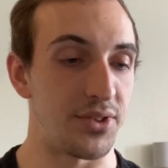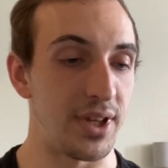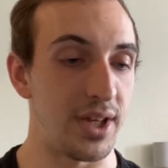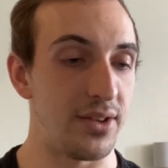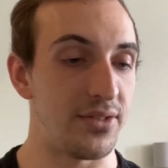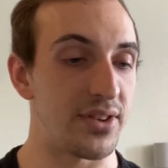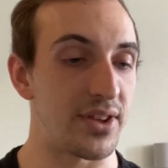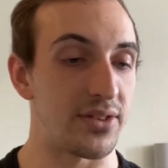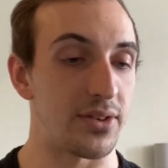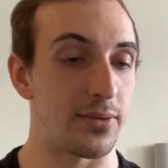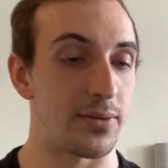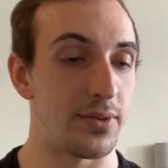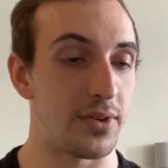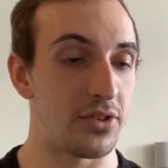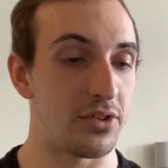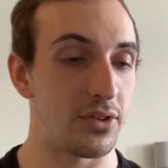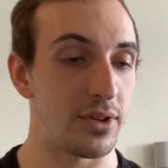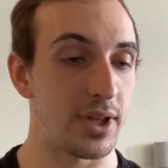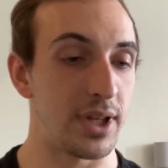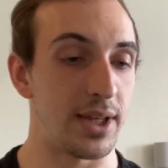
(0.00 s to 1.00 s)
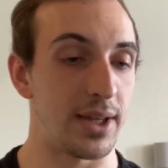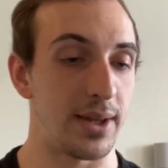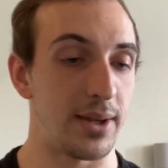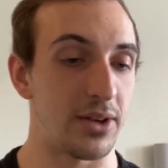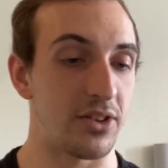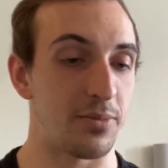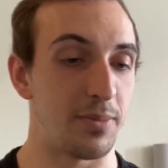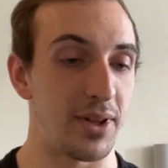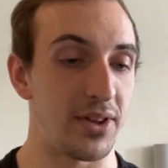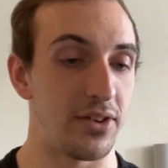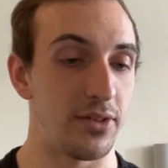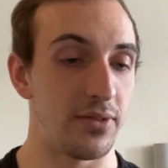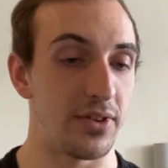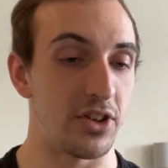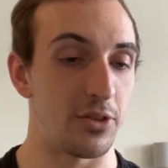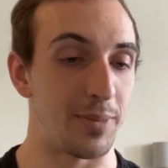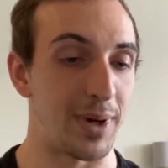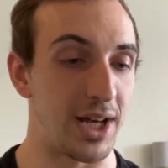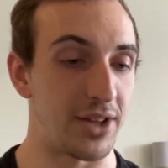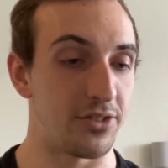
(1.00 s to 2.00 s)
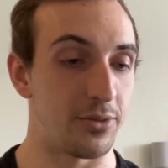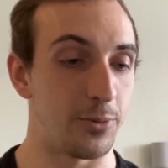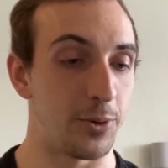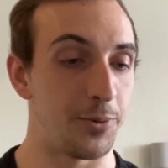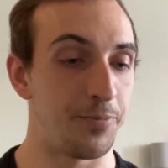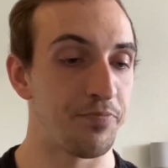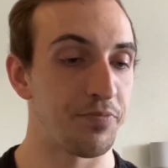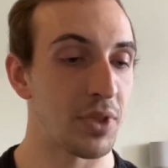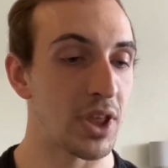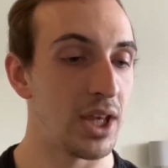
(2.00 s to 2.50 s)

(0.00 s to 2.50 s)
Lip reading: needs as efficiently and inexpensively as possible.